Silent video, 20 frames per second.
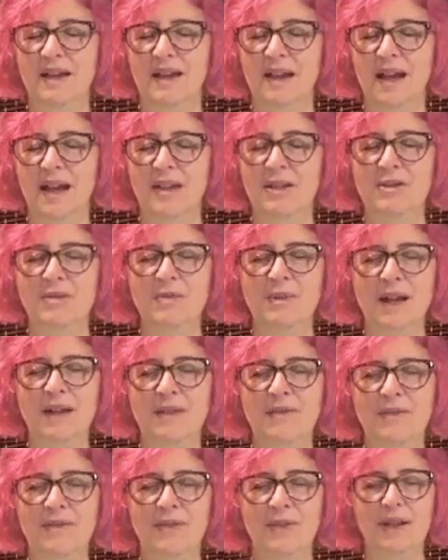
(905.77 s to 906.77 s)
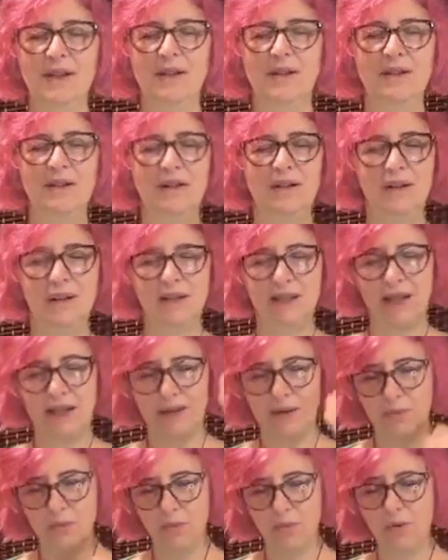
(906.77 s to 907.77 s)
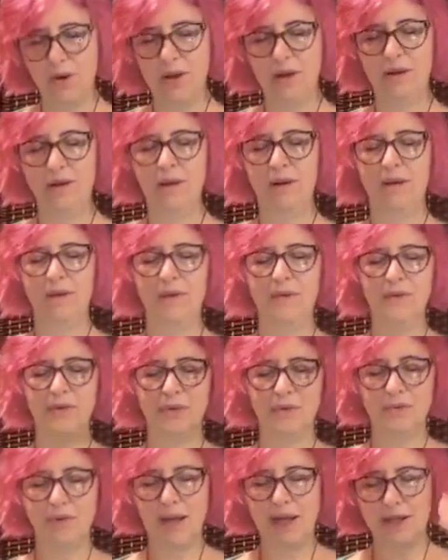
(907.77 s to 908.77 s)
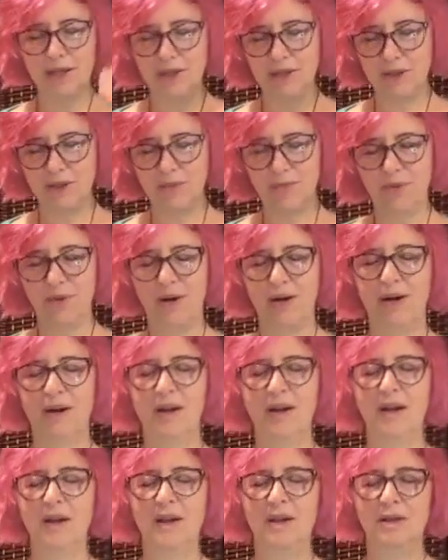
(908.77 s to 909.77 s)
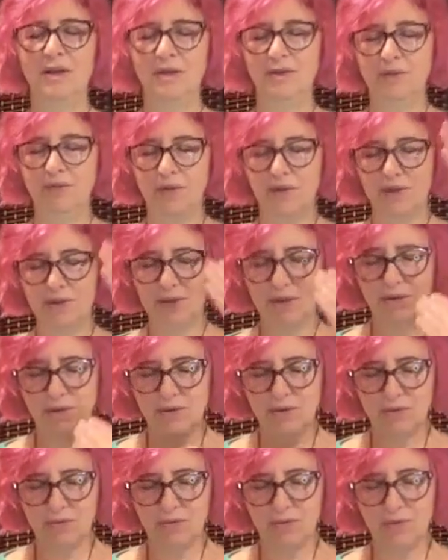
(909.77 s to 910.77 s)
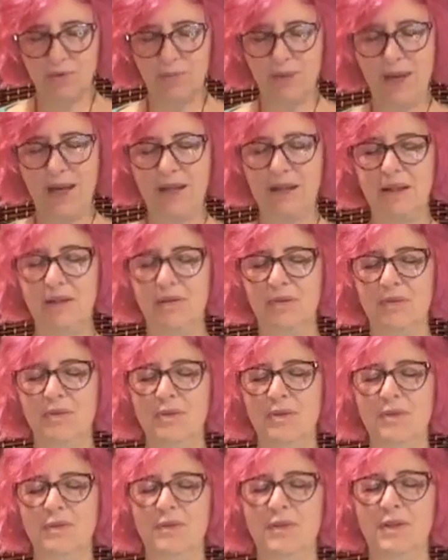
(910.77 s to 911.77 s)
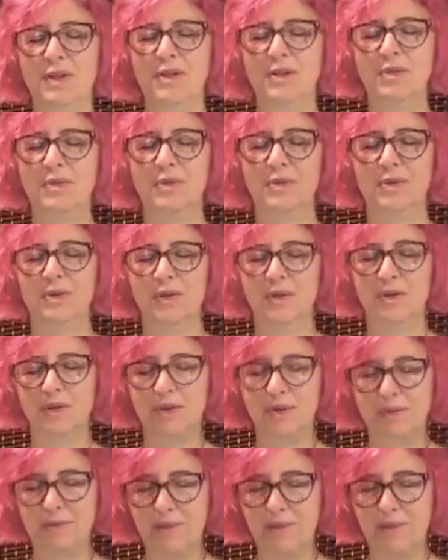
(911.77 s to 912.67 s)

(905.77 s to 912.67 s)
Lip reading: And you might feel like one direction where universe goes through the body, through your feet, through the earth and